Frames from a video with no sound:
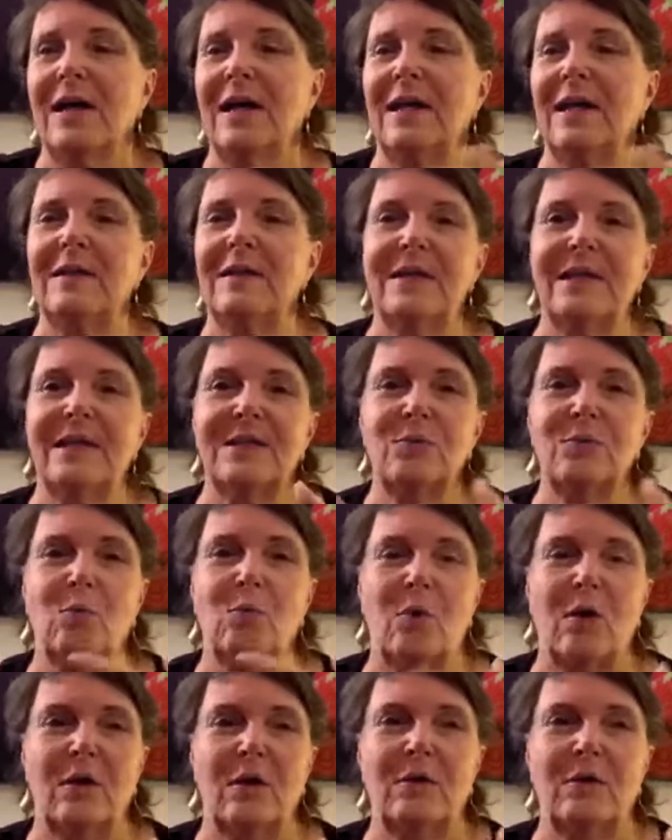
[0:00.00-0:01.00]
in this
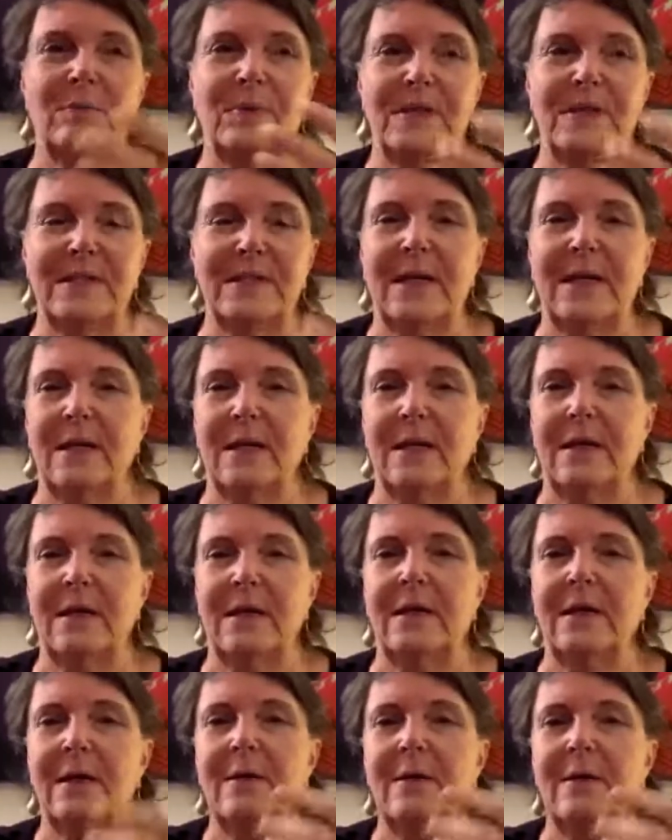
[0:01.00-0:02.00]
one
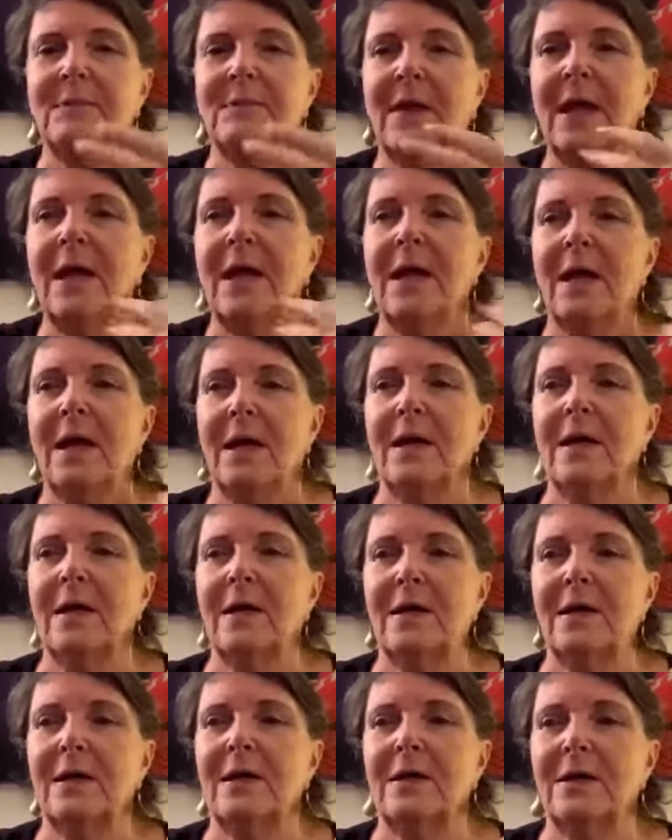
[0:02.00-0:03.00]
particular
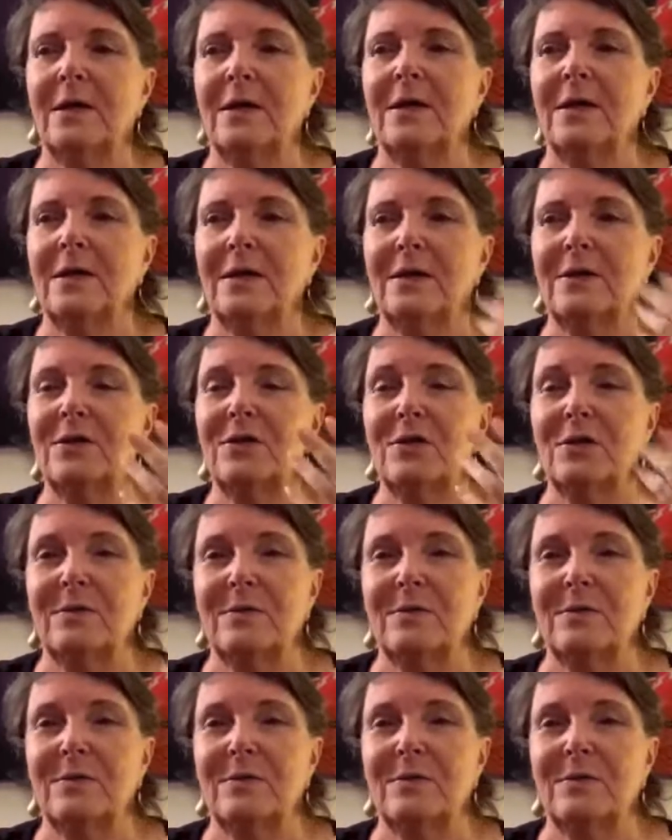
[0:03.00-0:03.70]
uh,